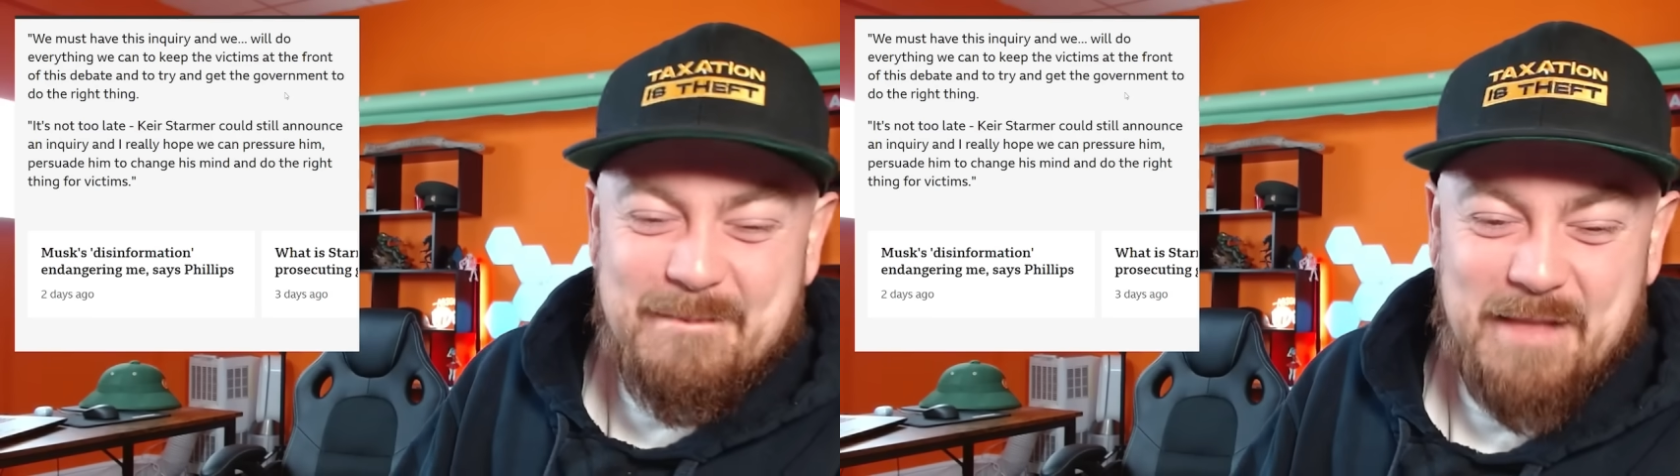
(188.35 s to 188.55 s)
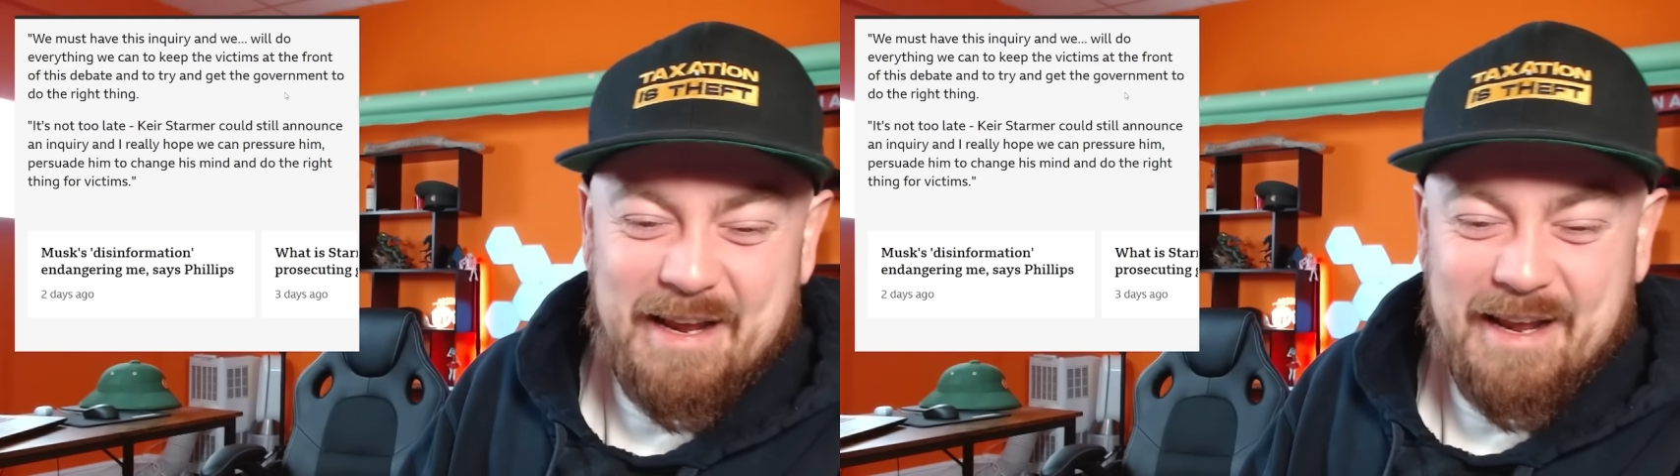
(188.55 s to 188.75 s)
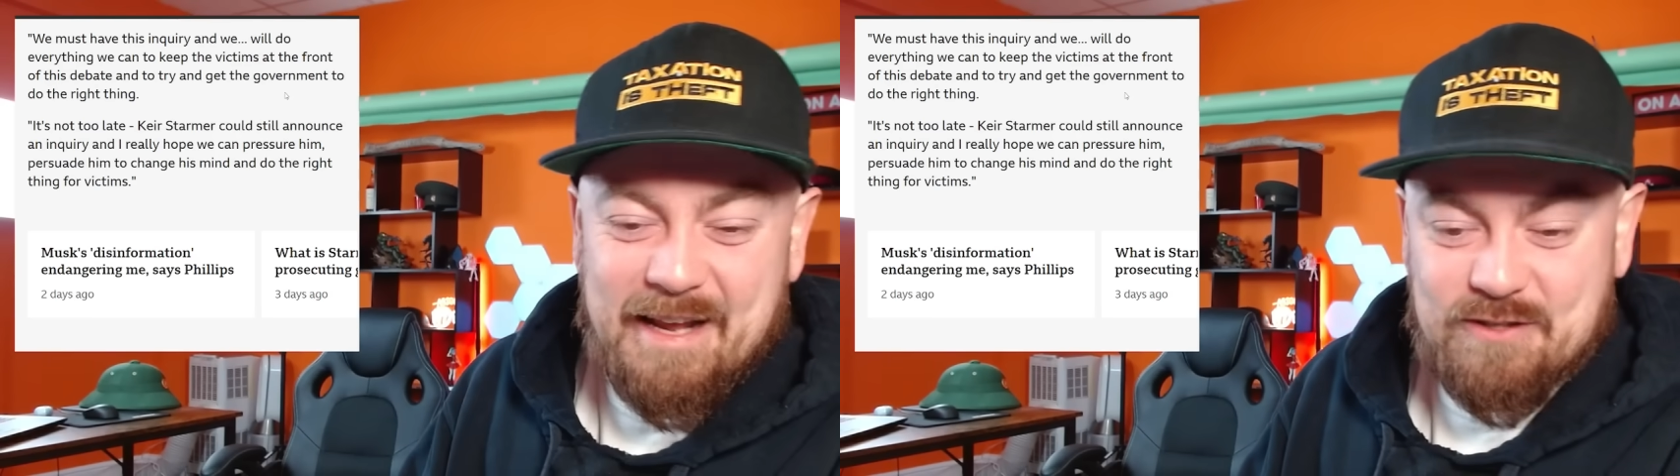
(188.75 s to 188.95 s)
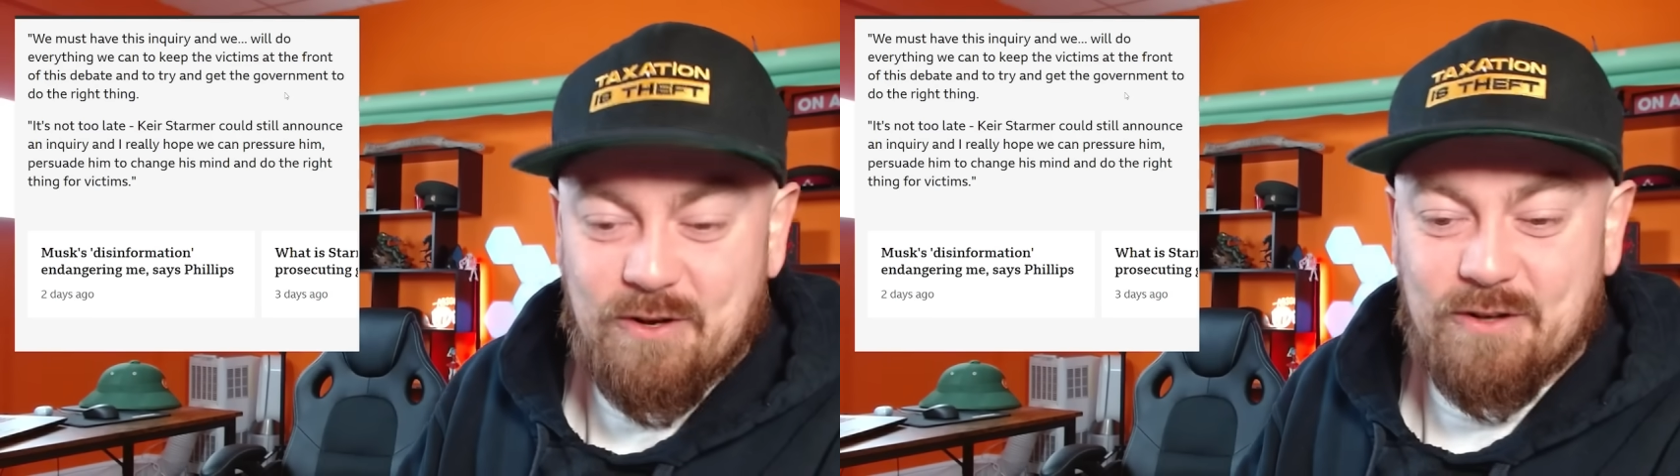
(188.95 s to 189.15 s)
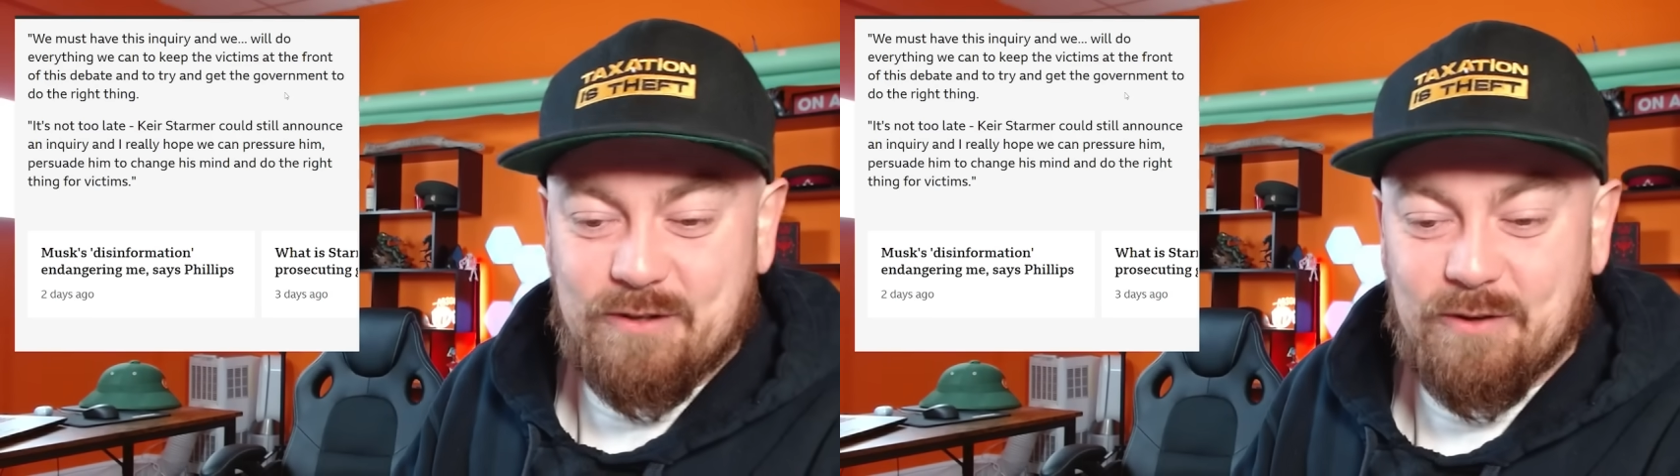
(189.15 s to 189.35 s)
It's
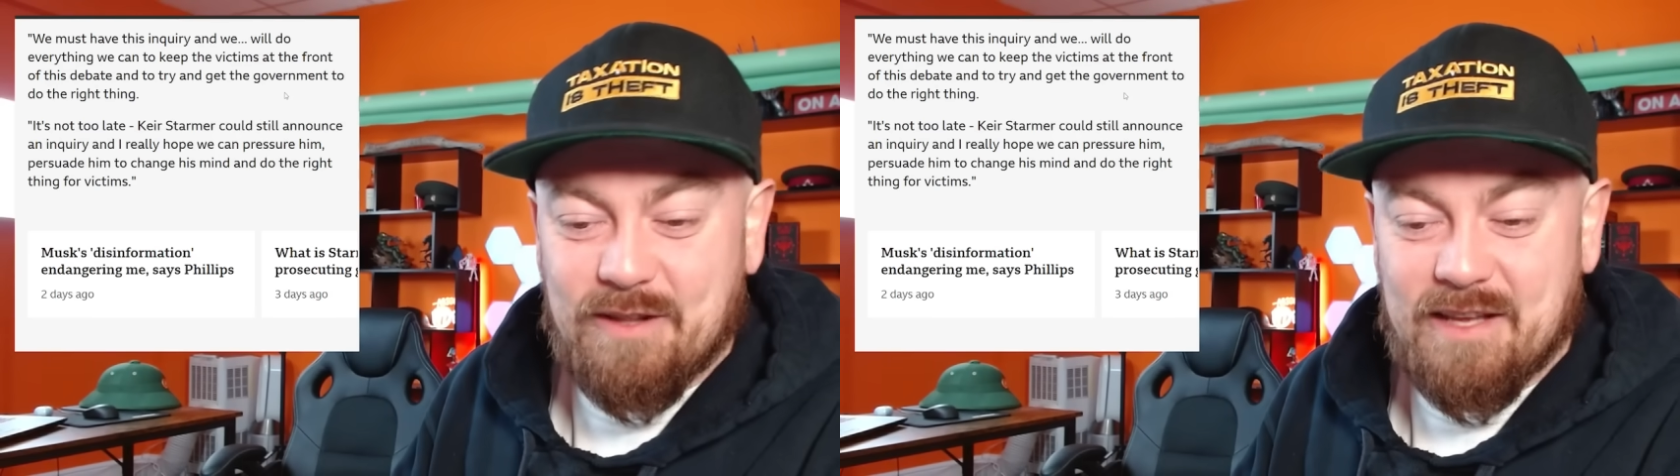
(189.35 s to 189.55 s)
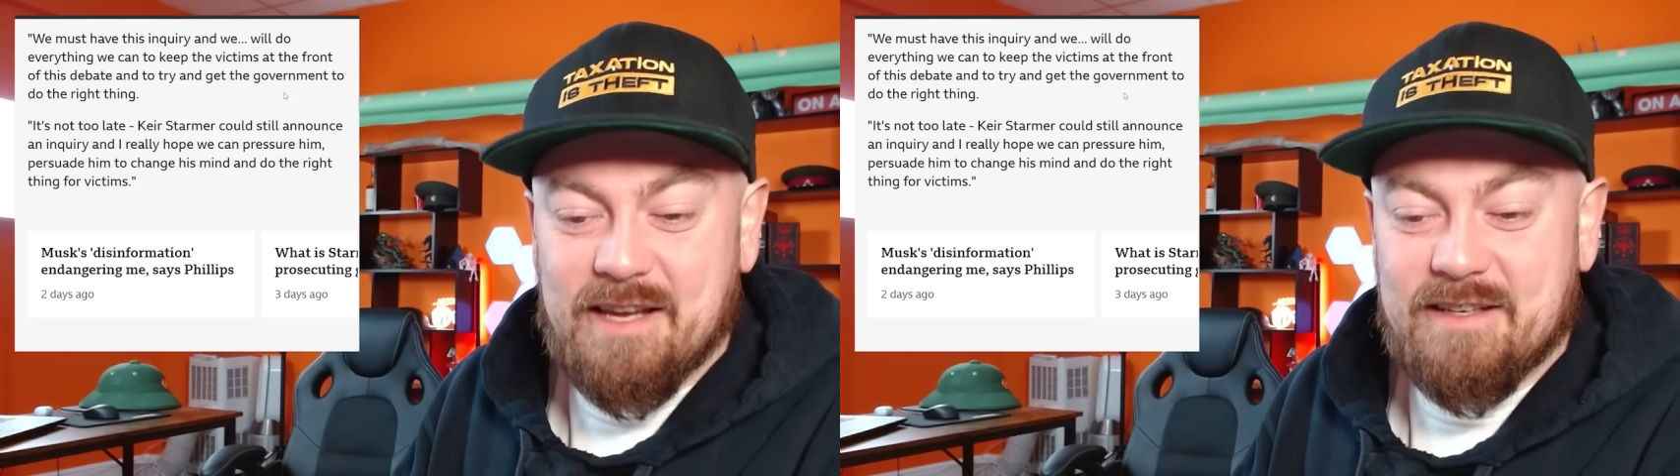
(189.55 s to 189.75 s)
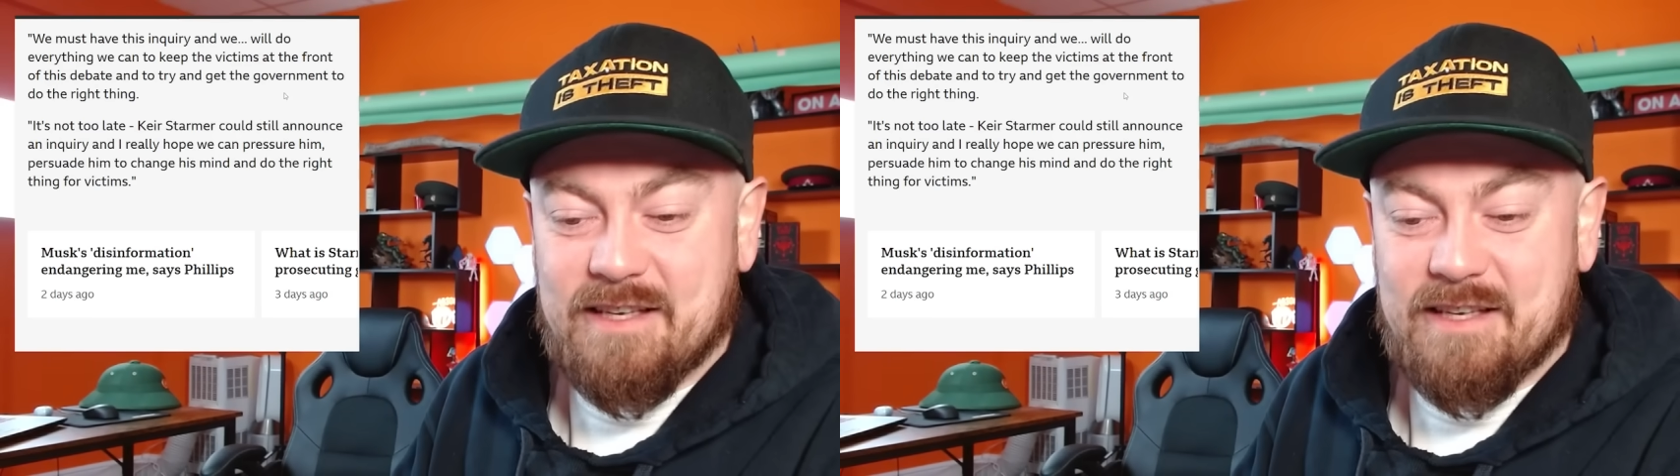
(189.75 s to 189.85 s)
not too late.